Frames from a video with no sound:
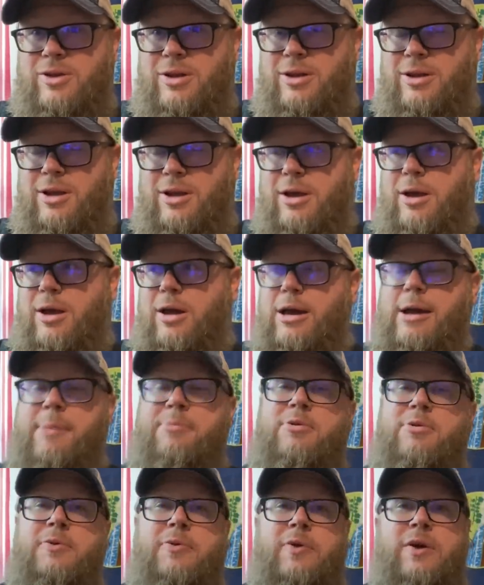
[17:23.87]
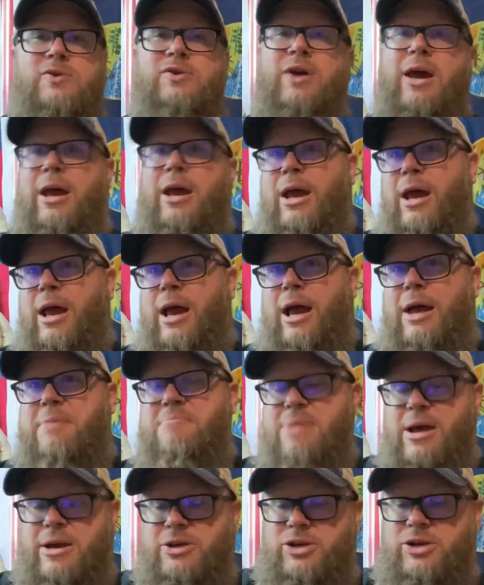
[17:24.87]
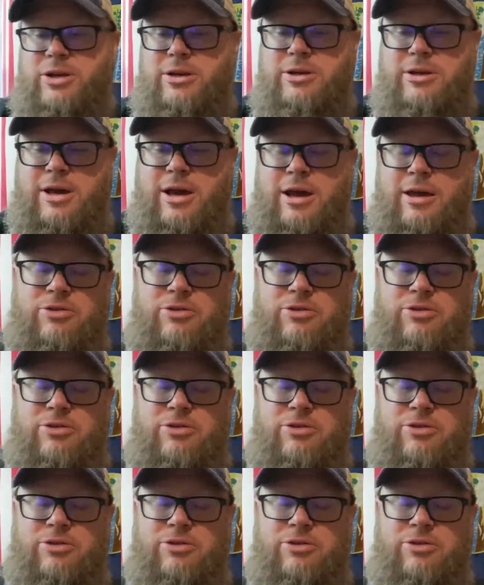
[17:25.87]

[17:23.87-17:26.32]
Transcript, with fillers: And a couple of things I mentioned